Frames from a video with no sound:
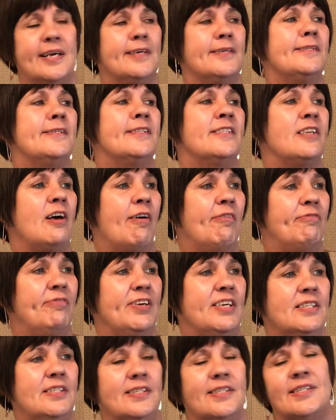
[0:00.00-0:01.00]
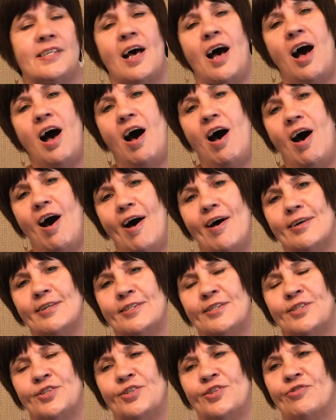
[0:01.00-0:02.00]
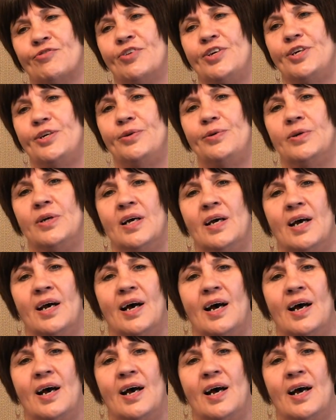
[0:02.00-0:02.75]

softens hearts through